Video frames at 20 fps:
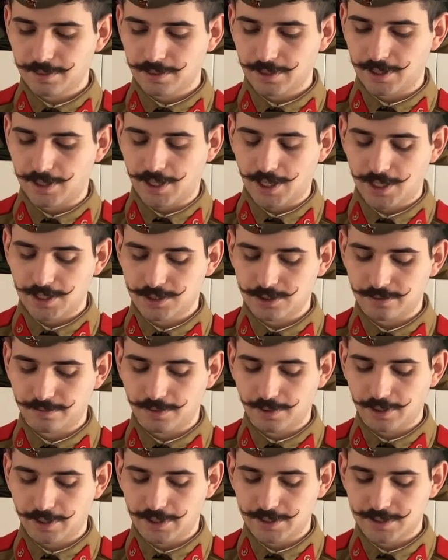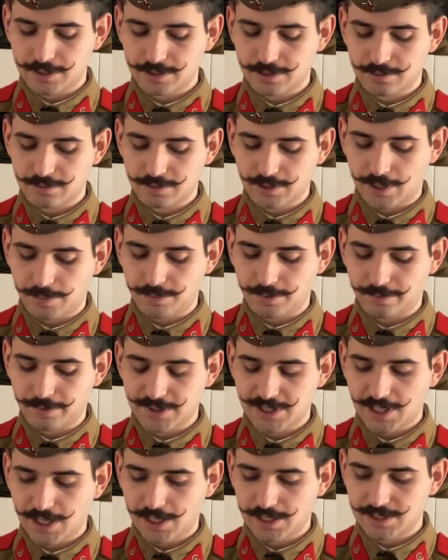In case of that type of
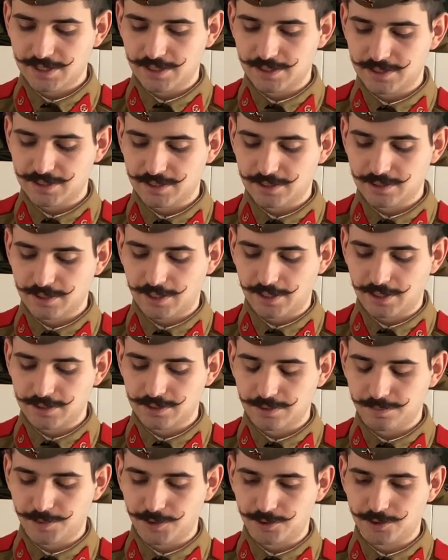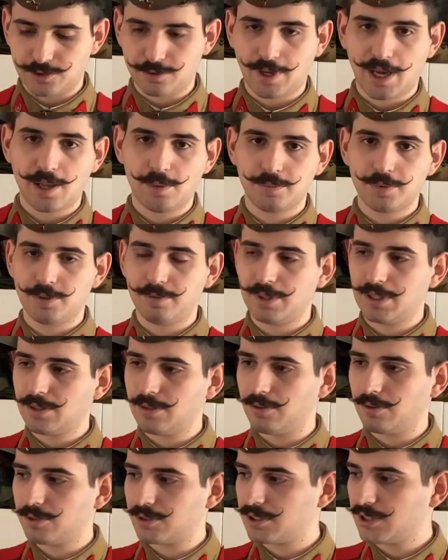attacks, these supposed to help you with
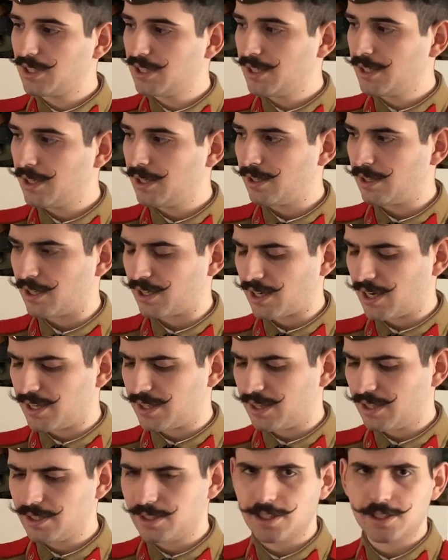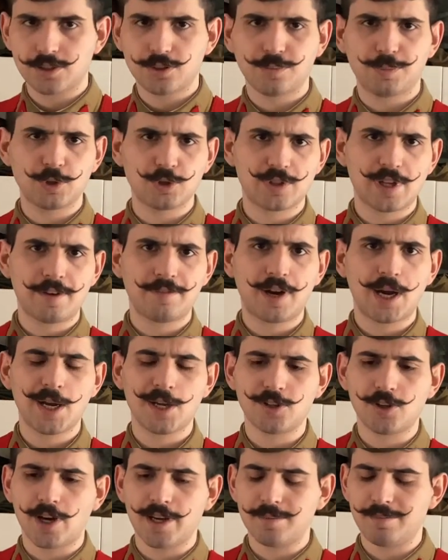those. I think they're supposed to have
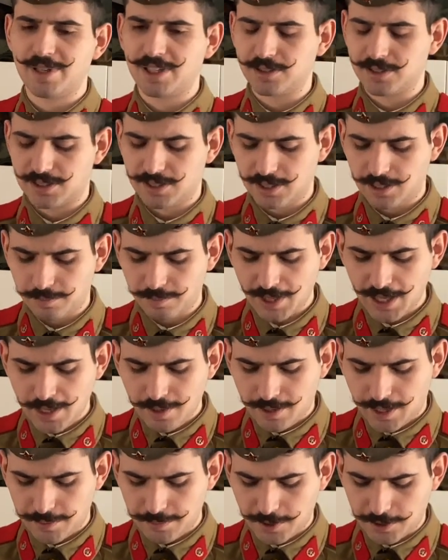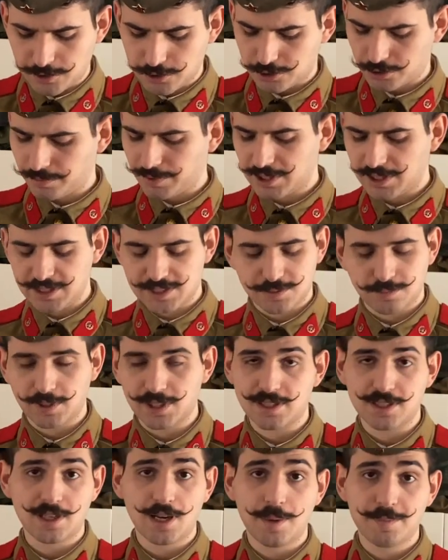iodine pills in them. I'm not sure, but this
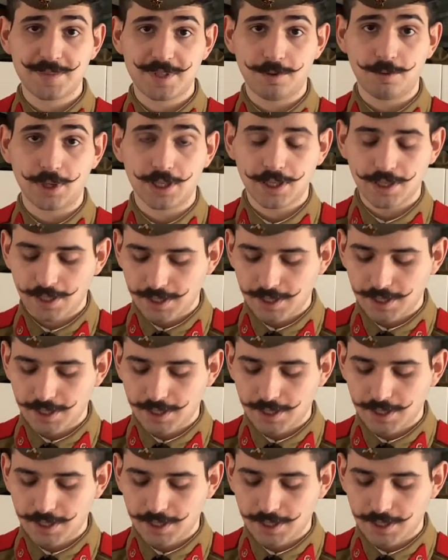one's an empty one.